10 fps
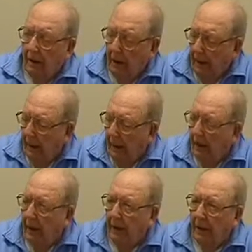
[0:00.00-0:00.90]
Yeah,
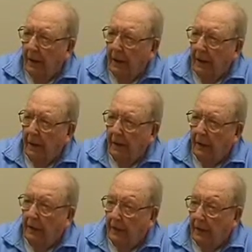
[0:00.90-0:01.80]
and they, they,
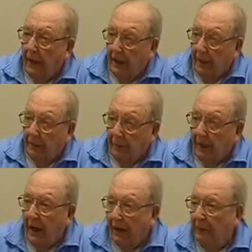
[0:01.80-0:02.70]
that, they had a
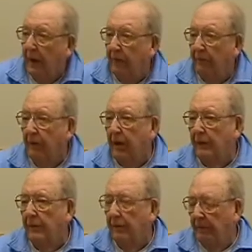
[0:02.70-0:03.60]
supply train of
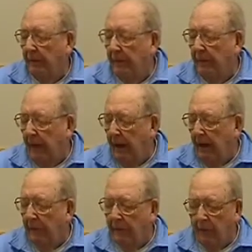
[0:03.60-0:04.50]
trucks that would come
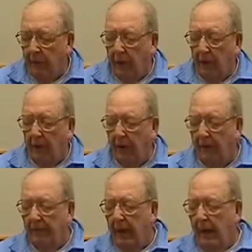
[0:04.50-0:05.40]
down this road.
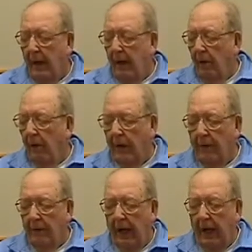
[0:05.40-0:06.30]
Well,
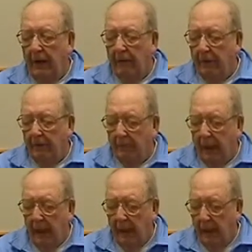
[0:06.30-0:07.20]
they would have,
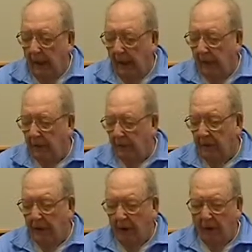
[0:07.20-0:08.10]
uh, this
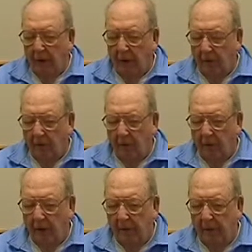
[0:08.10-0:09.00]
is another part of the
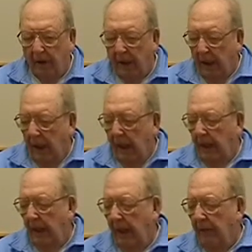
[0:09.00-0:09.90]
story, but
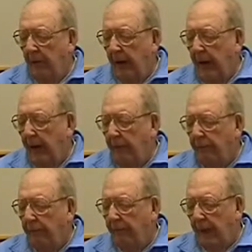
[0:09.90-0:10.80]
they would
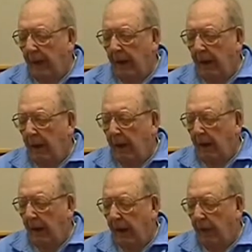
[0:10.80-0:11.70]
have a,
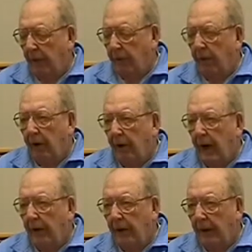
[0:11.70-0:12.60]
a, a destroyer
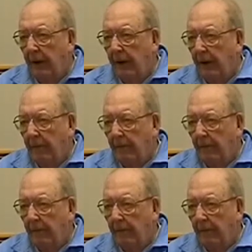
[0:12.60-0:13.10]
out here,